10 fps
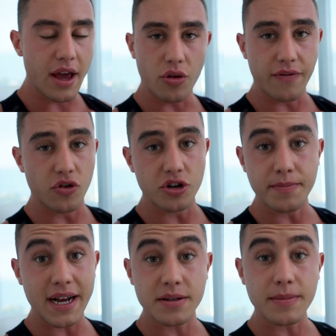Ate all the
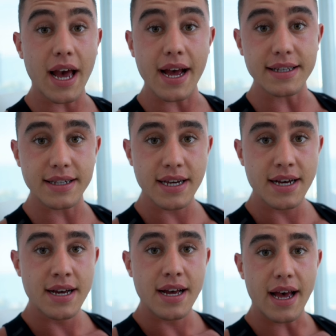foods, made some gains,
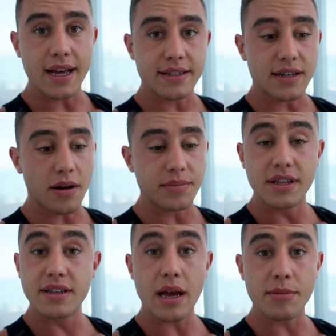and um,
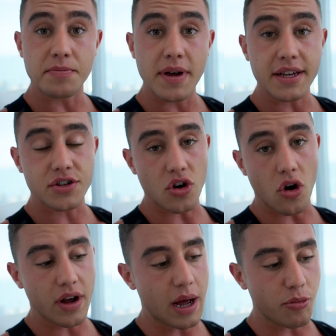did the same as me.
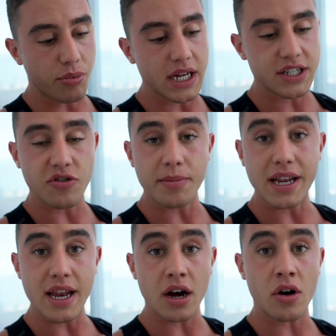So a couple plans for
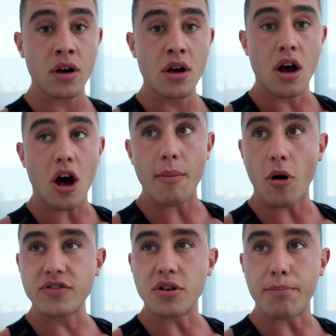me now. I'm
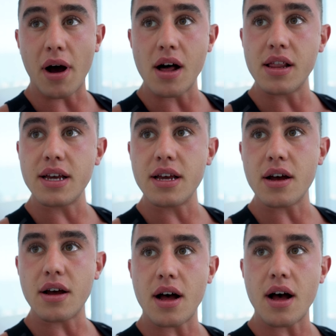off to Bali
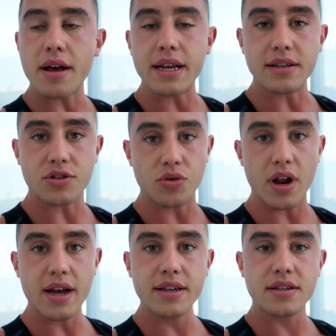uh, in two
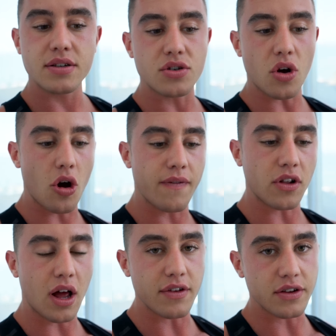days, so
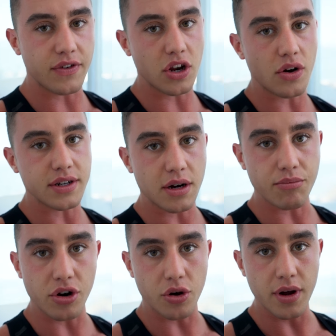hopefully I'll have this video done
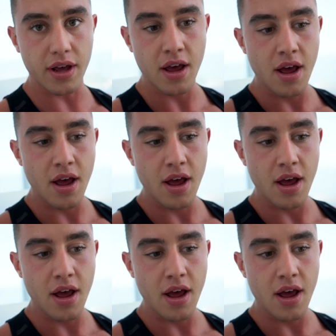pretty quick.